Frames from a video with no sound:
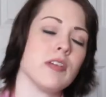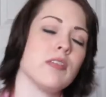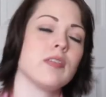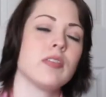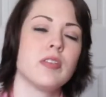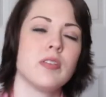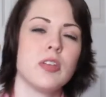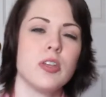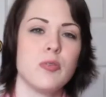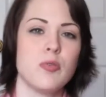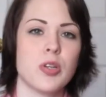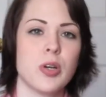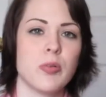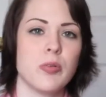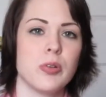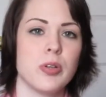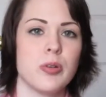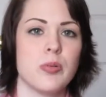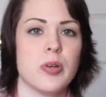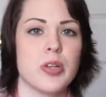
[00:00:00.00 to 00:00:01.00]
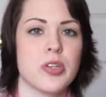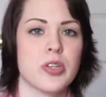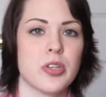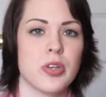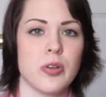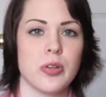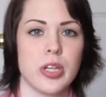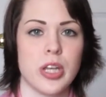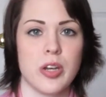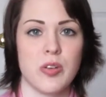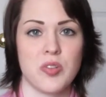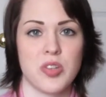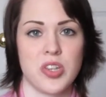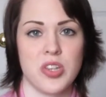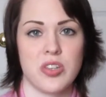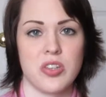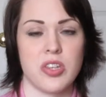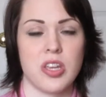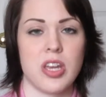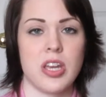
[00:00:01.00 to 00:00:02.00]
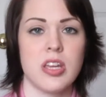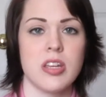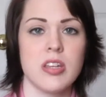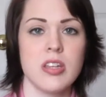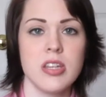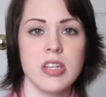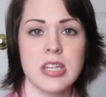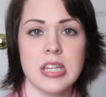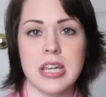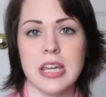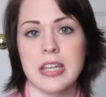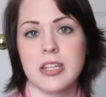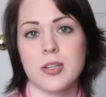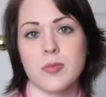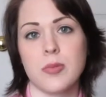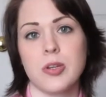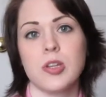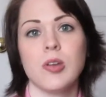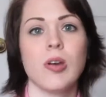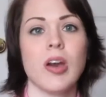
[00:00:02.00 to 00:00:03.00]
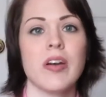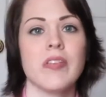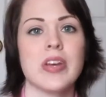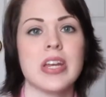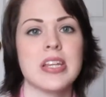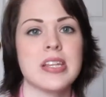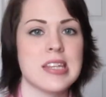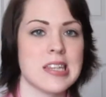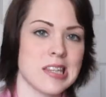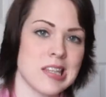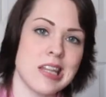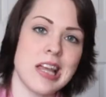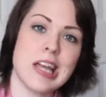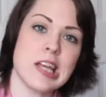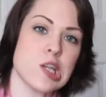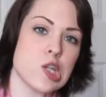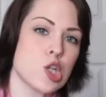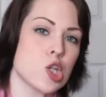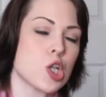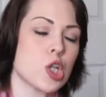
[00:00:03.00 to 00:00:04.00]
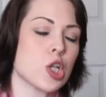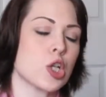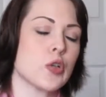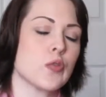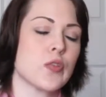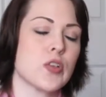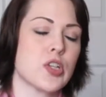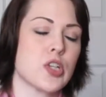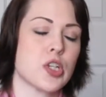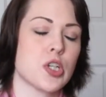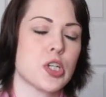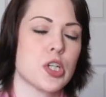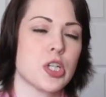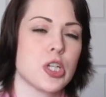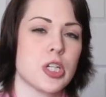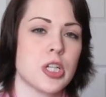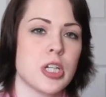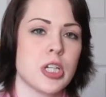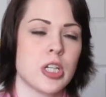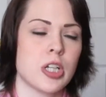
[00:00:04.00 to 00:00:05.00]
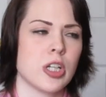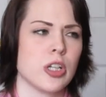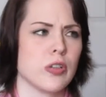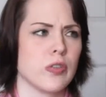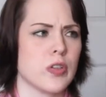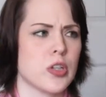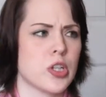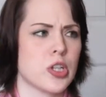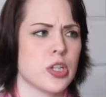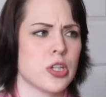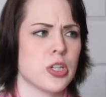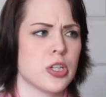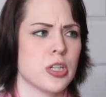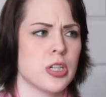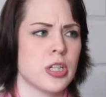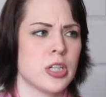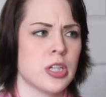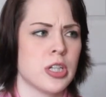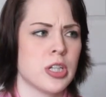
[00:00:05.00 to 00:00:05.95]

If you don't know what scoliosis is, it's when you have a slight curvature?